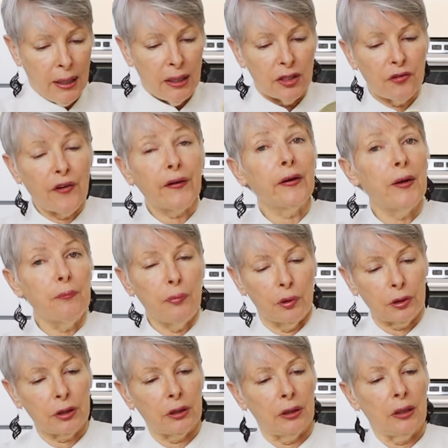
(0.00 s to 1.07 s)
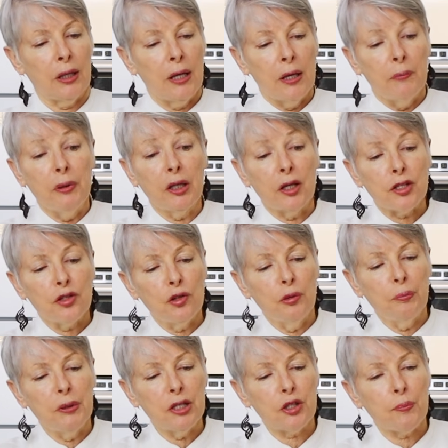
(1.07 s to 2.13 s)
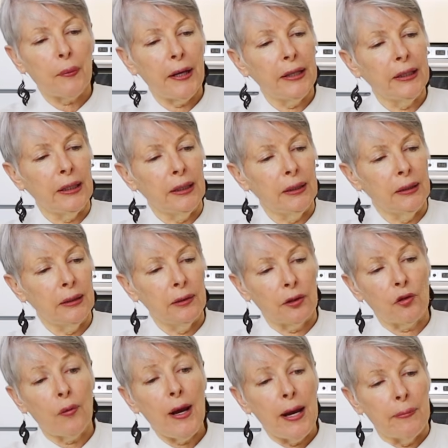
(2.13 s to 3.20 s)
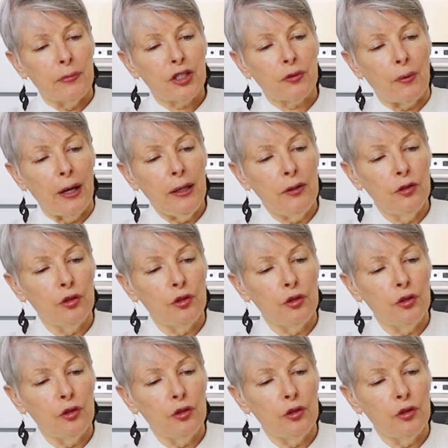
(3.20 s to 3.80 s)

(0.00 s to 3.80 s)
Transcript: It's very important because you'll be spreading the crepes, right?